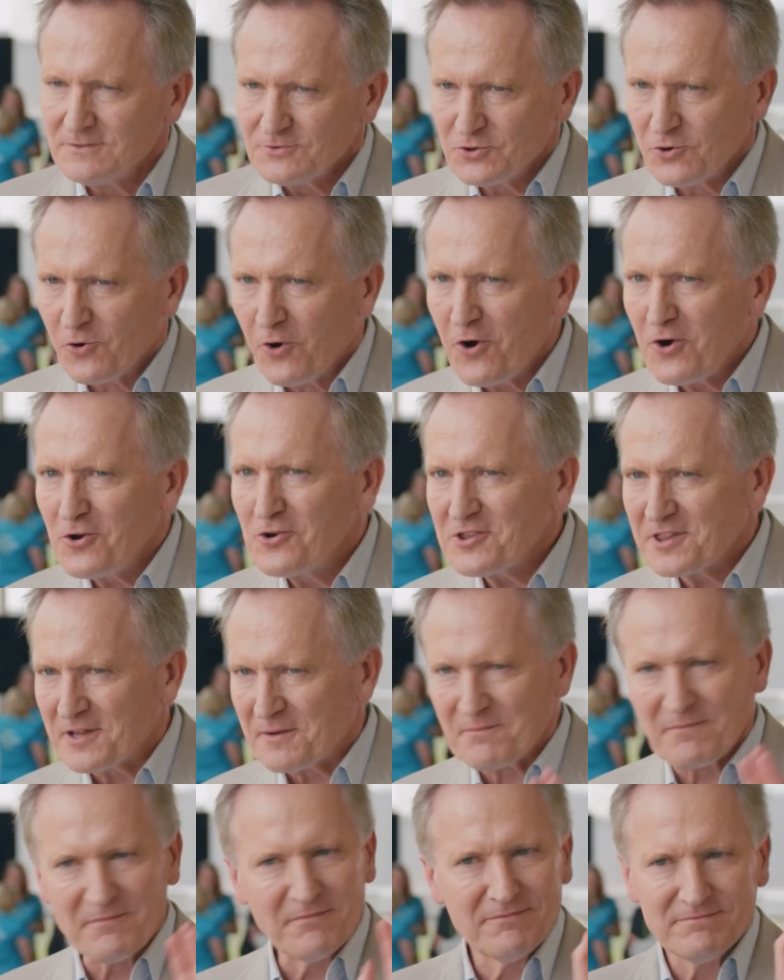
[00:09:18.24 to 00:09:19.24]
to hold
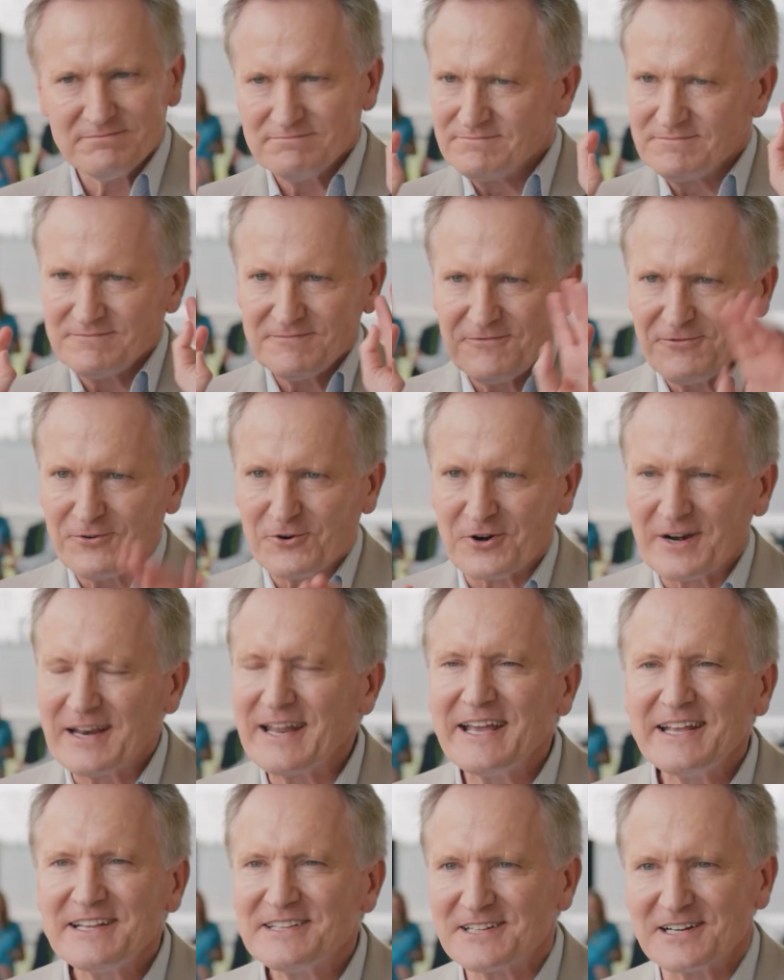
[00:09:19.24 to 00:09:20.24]
them for
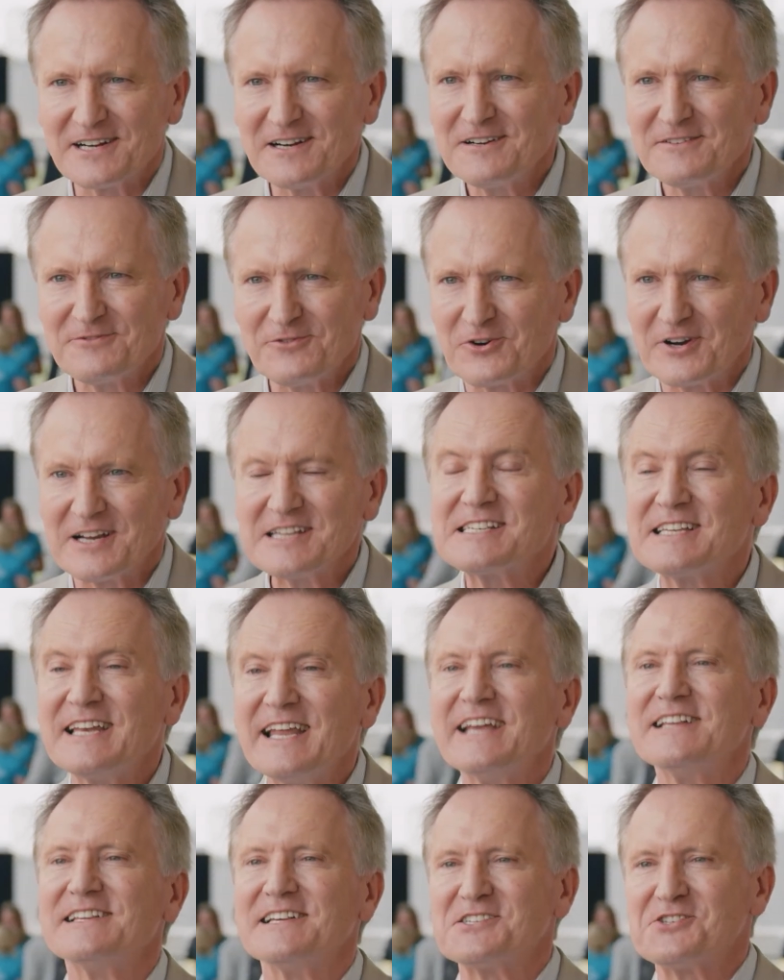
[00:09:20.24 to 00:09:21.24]
later, for as
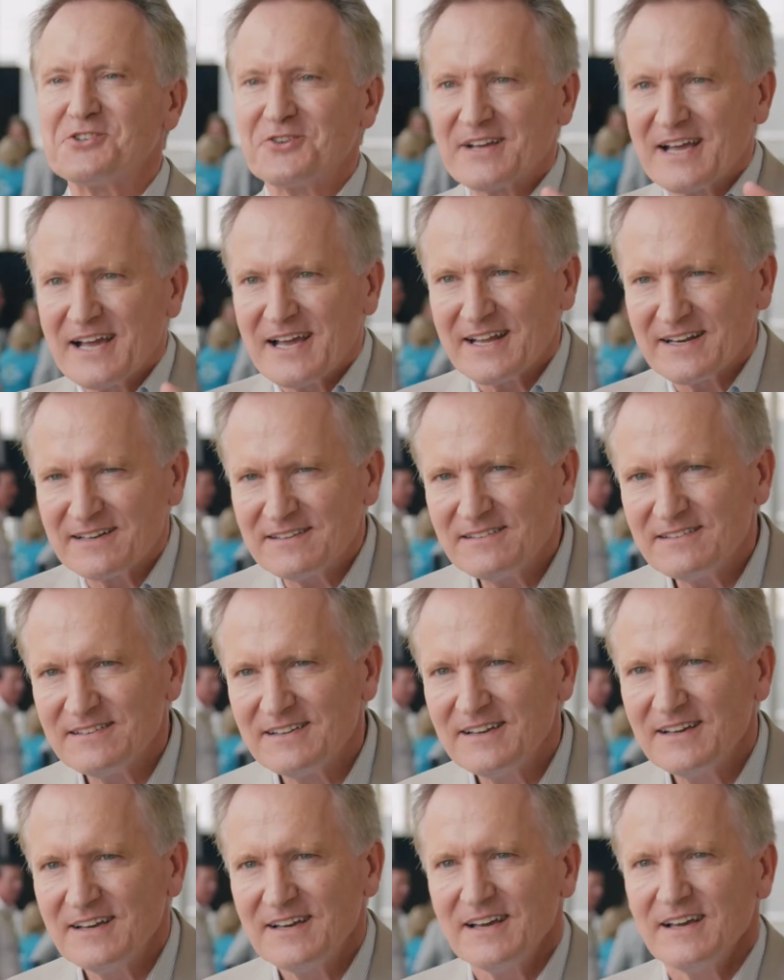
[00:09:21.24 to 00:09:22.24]
late as you can,
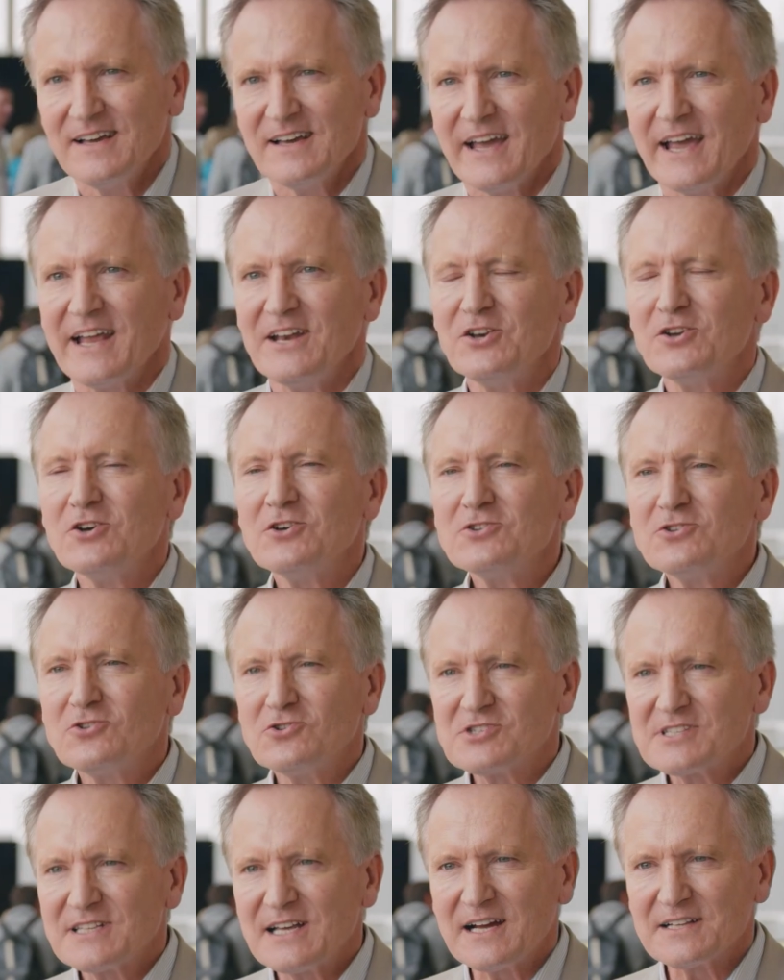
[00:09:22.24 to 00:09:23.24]
and not
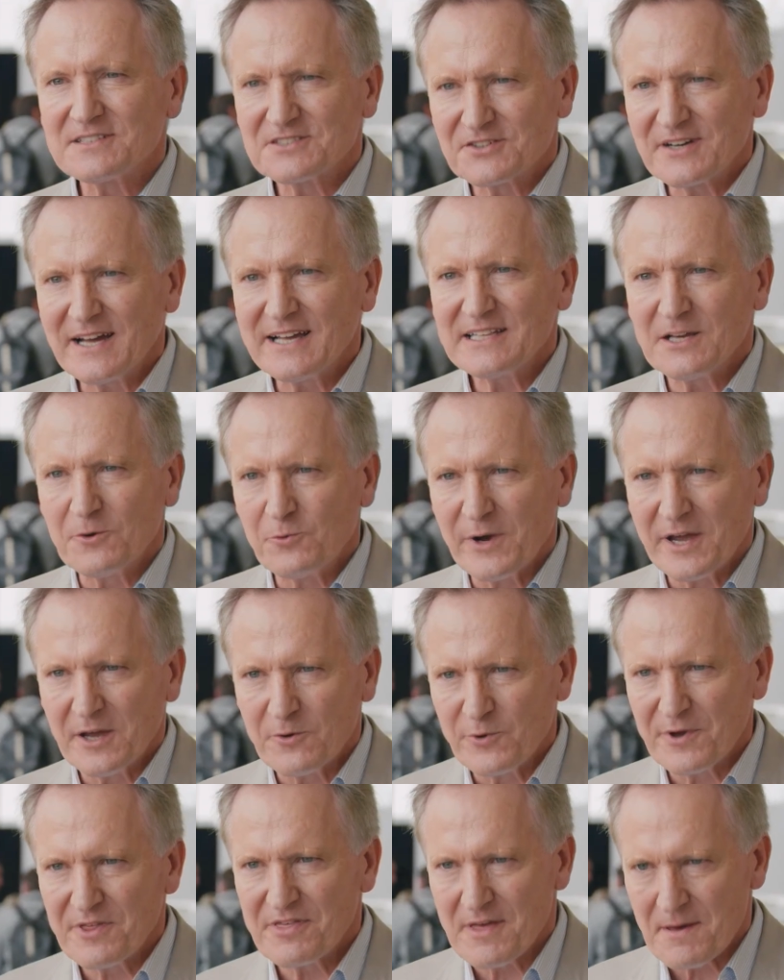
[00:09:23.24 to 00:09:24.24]
to start right away
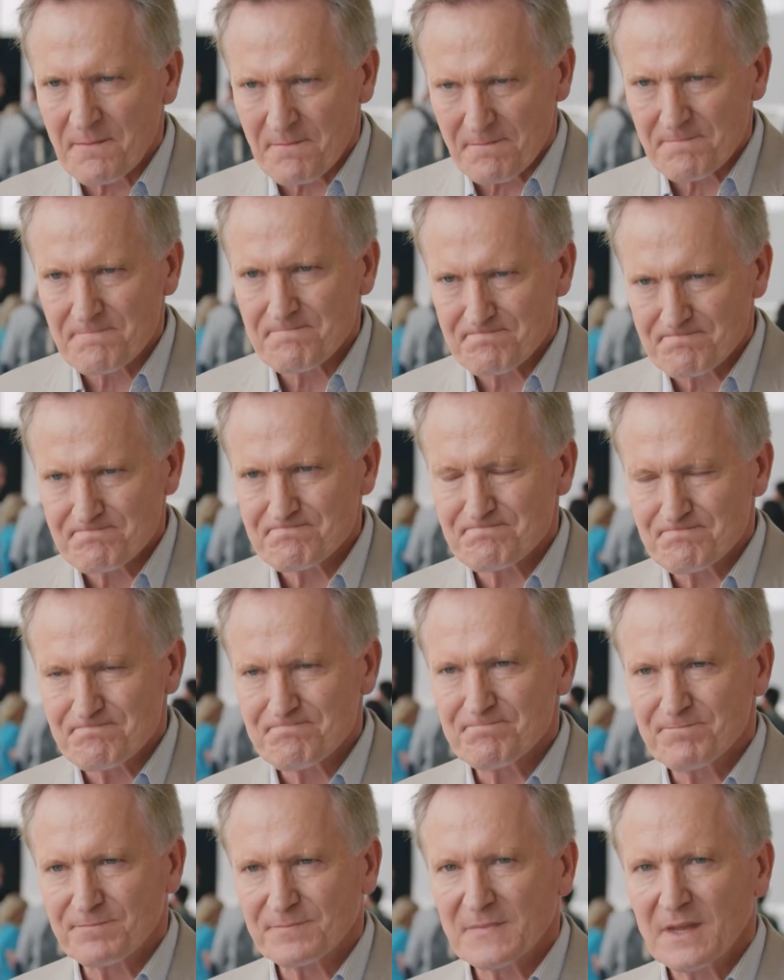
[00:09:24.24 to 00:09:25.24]
with them.
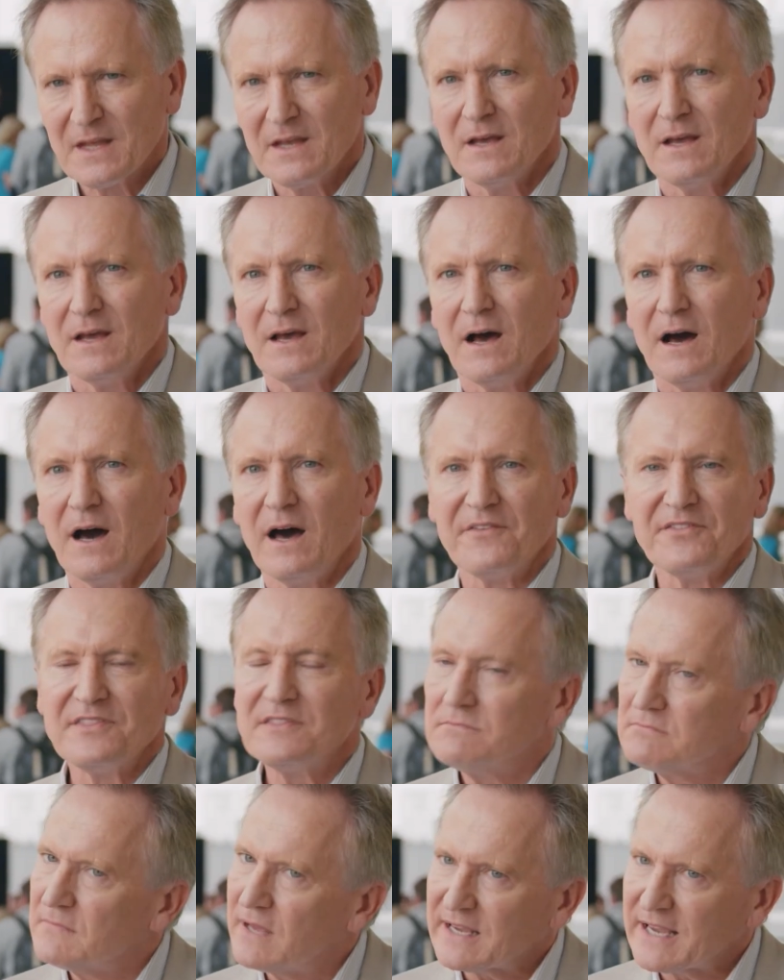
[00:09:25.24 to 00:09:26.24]

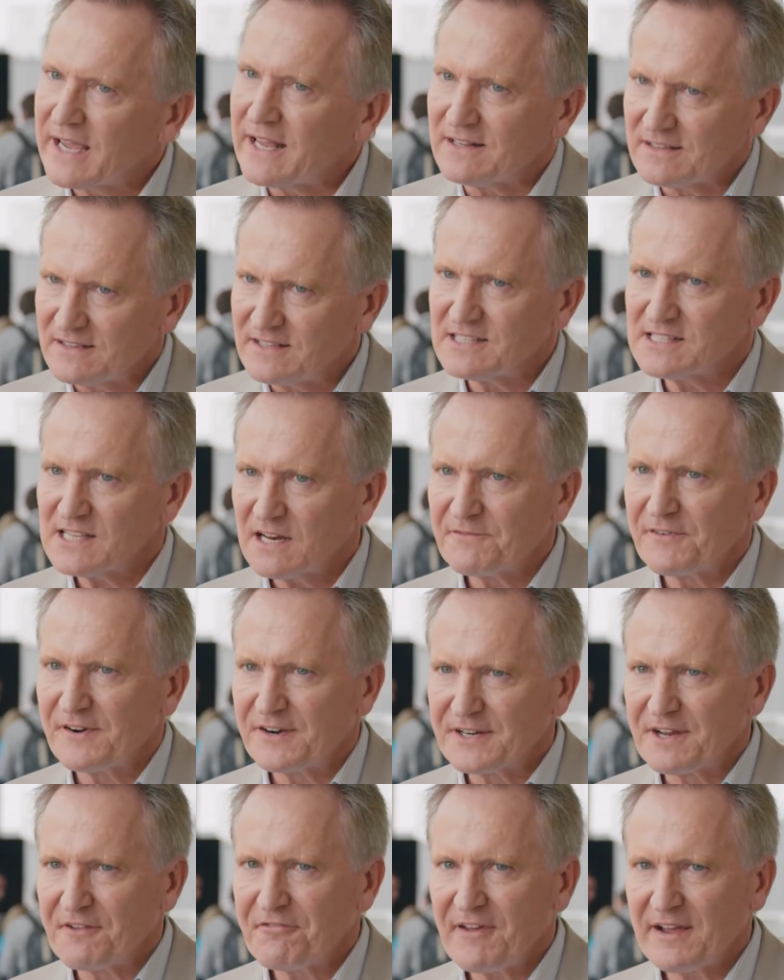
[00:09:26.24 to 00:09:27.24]
Again, these are
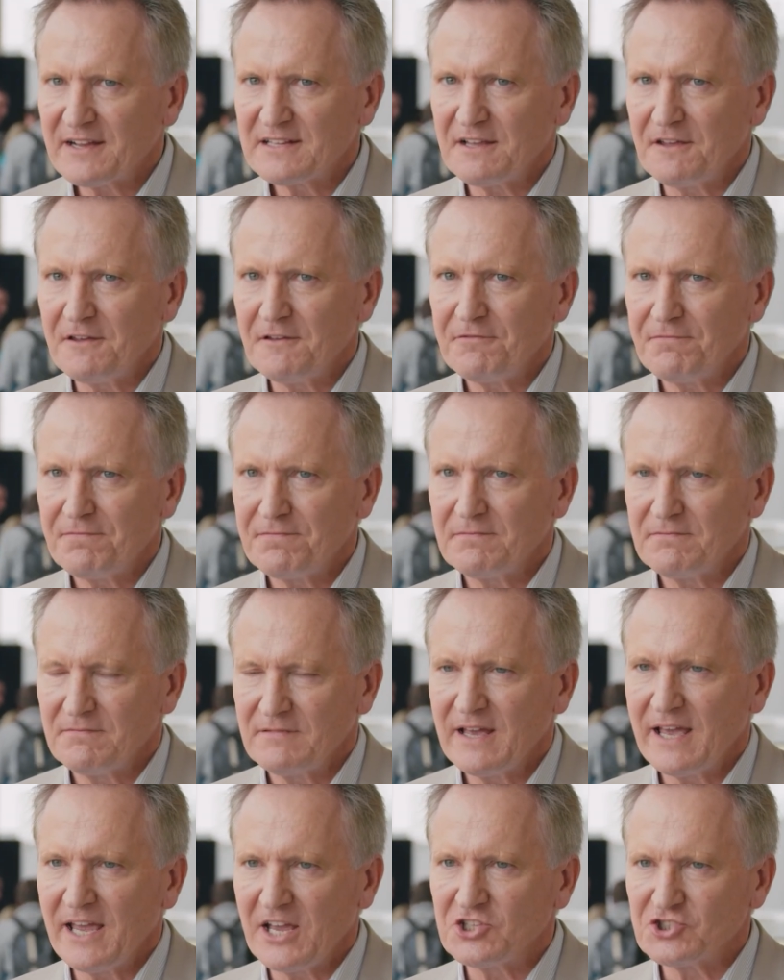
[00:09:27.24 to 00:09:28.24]
very effective
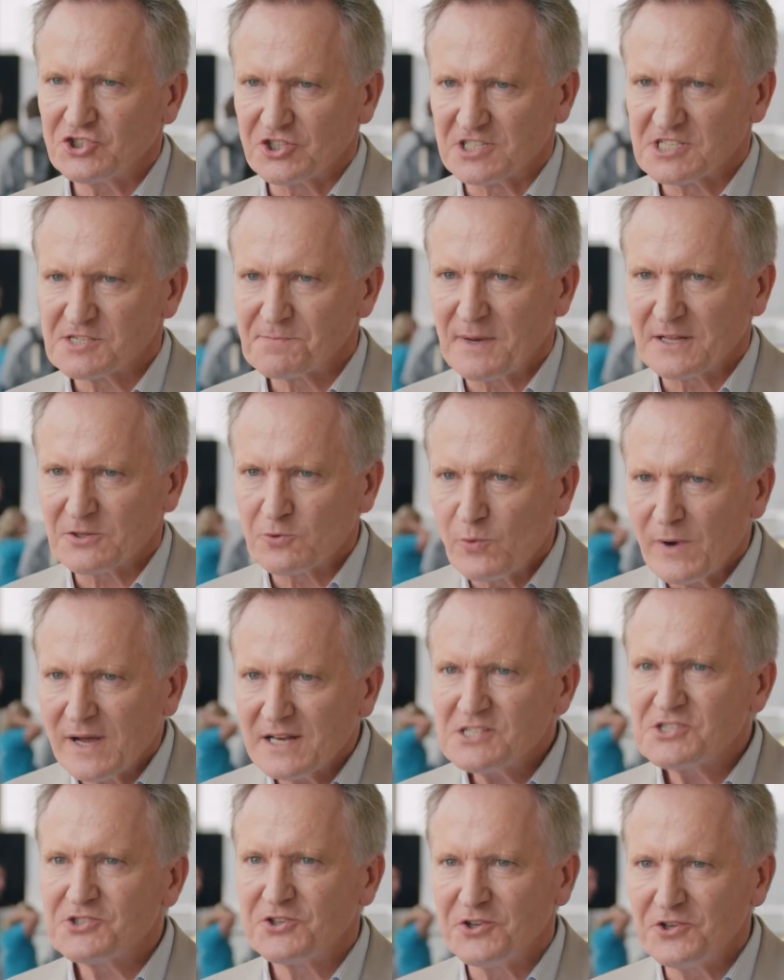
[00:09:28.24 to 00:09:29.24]
agents, but
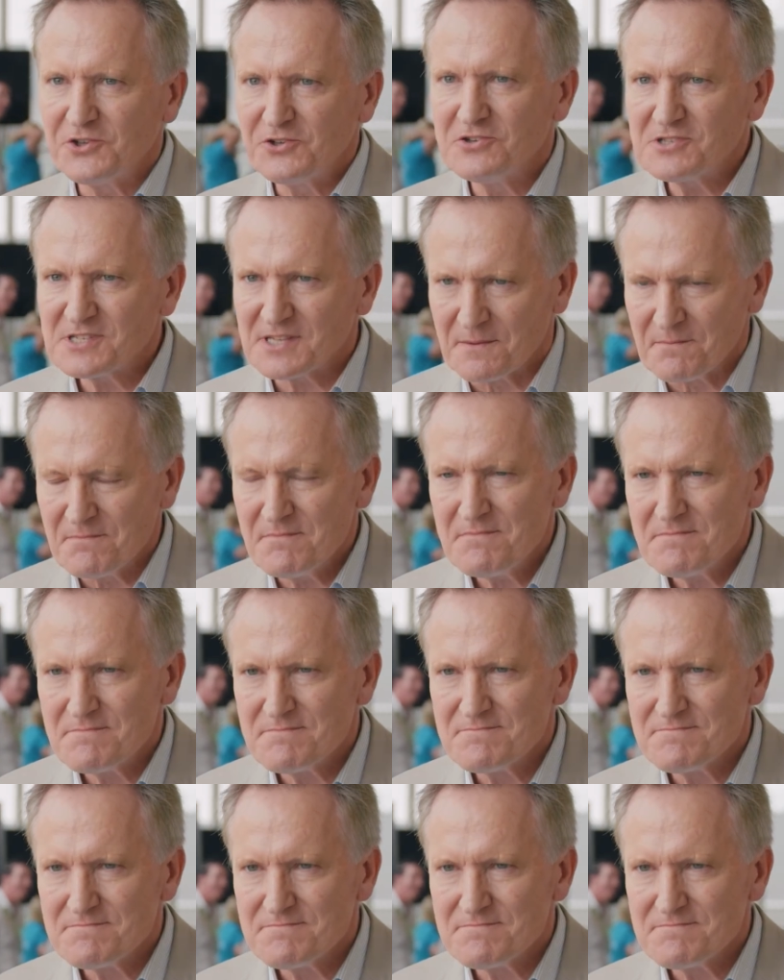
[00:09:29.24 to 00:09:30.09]
once you use them,